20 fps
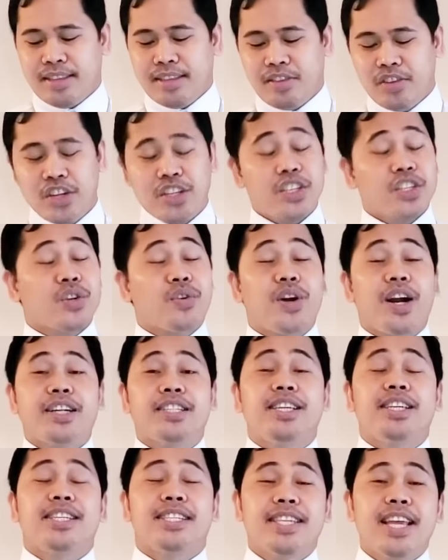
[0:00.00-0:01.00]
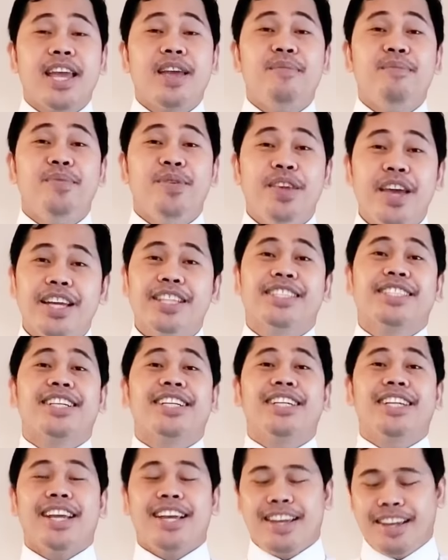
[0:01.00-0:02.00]
Jesus Christ is same
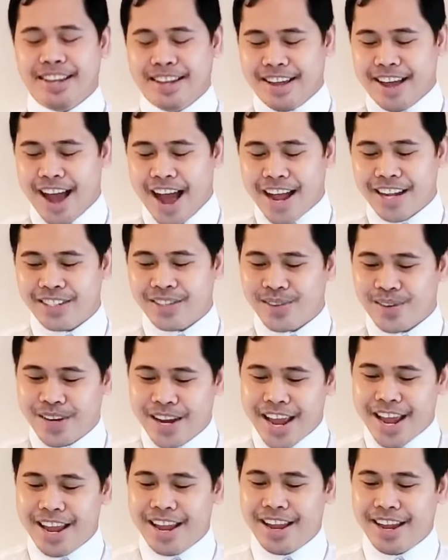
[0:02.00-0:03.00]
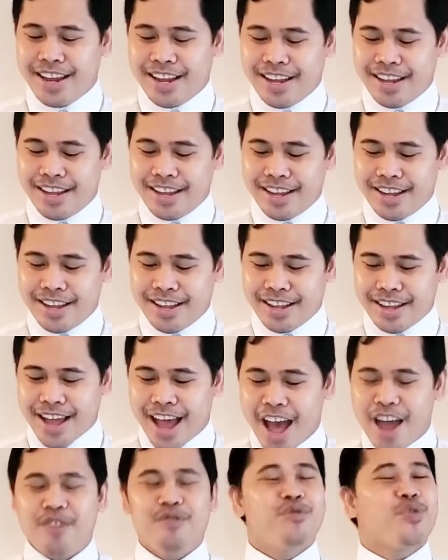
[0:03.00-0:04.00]
yesterday and today
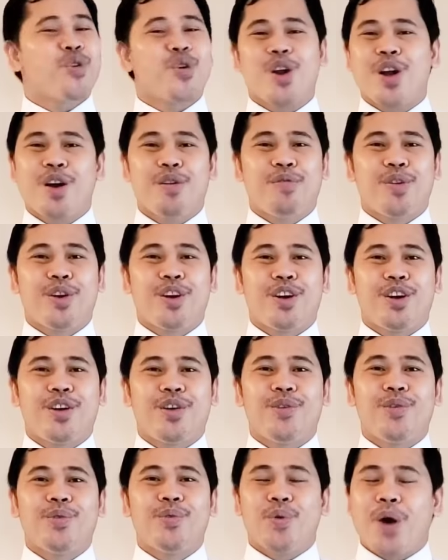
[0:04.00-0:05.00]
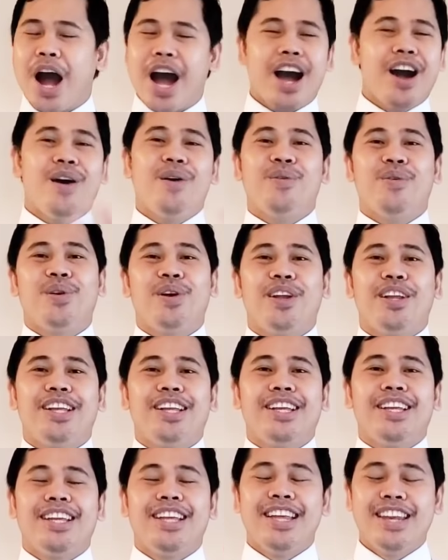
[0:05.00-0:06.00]
and forever. Wow.
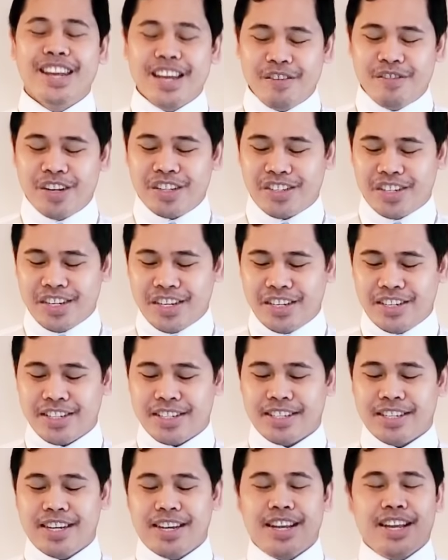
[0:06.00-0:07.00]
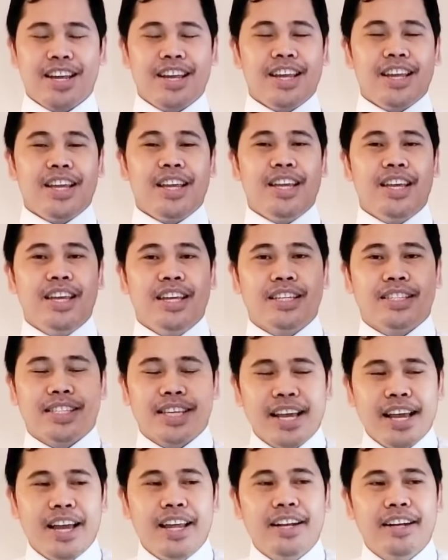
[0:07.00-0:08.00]
He never changes. He
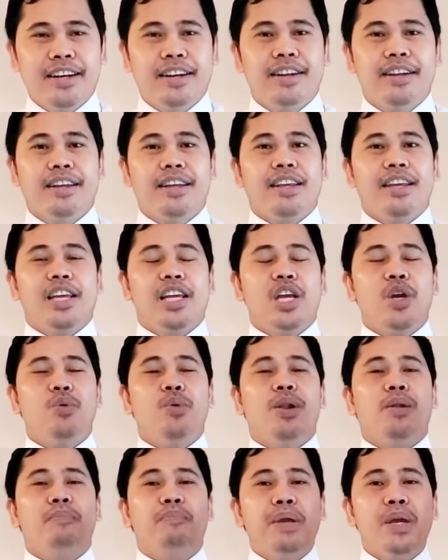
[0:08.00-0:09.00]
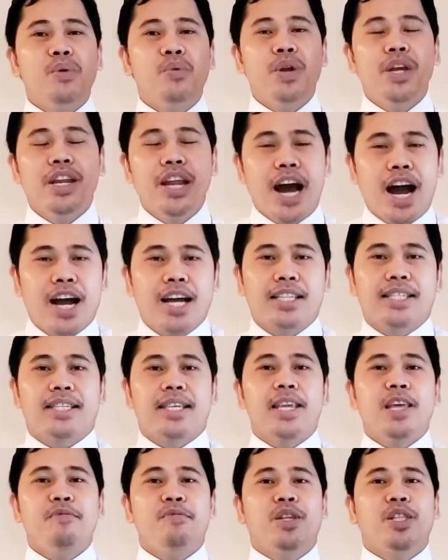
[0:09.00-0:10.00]
said he will be with us
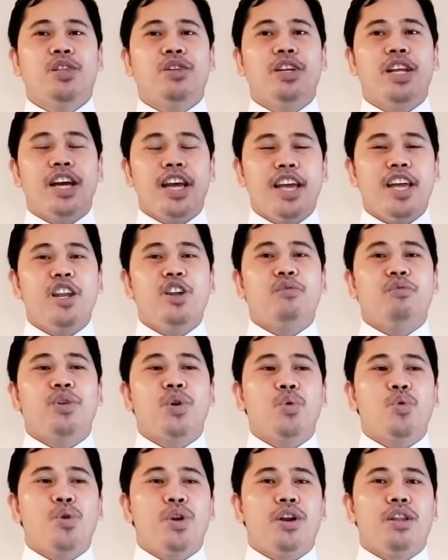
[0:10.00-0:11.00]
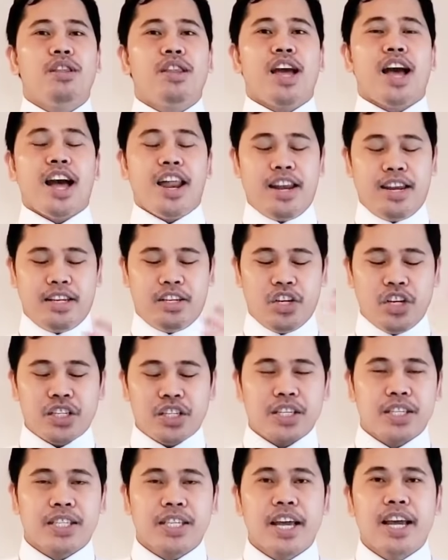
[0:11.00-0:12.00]
even to the end of the world. And
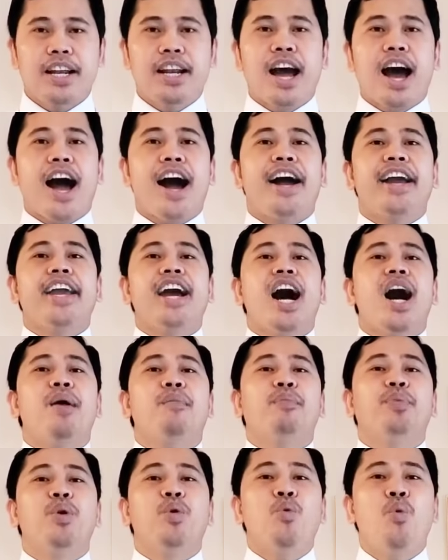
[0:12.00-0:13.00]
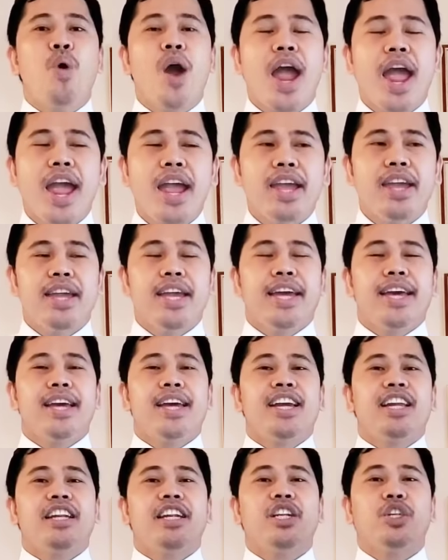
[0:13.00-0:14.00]
Jesus said, I am the way,
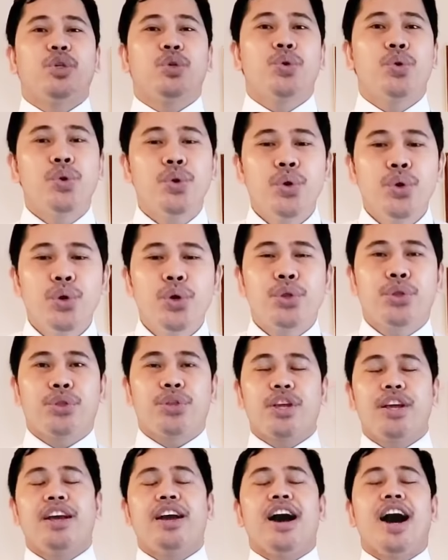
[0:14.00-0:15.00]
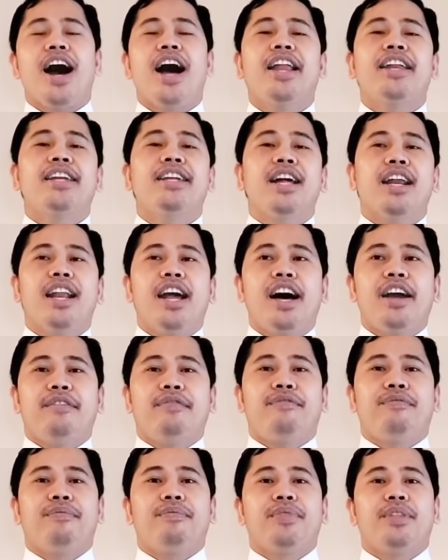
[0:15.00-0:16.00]
the truth, and the
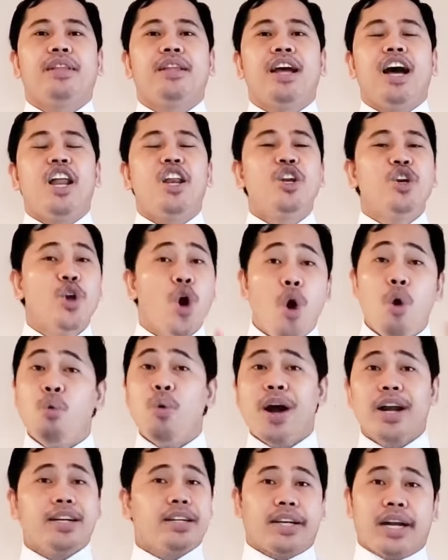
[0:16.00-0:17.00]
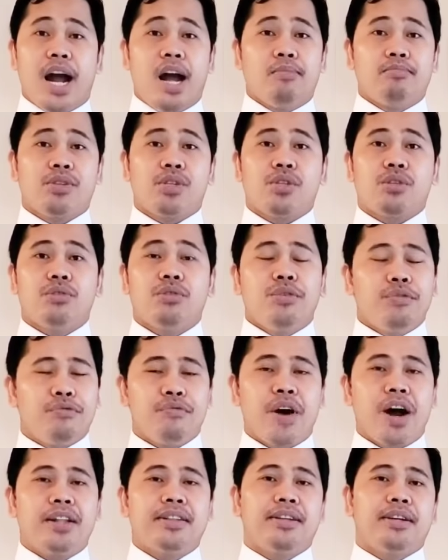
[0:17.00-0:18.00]
life. And no one comes to the
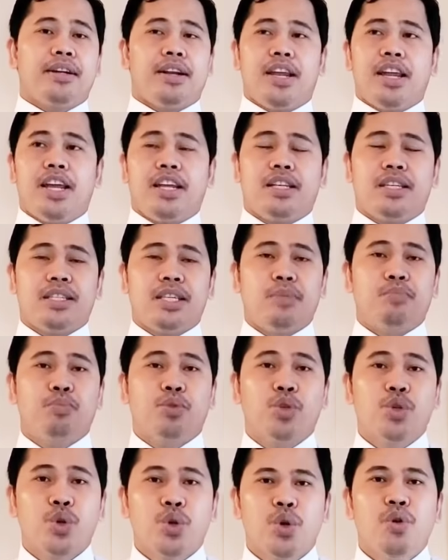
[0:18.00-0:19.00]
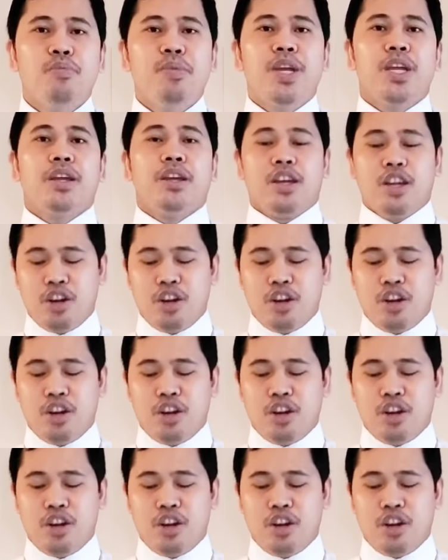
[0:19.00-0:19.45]
Father except through me.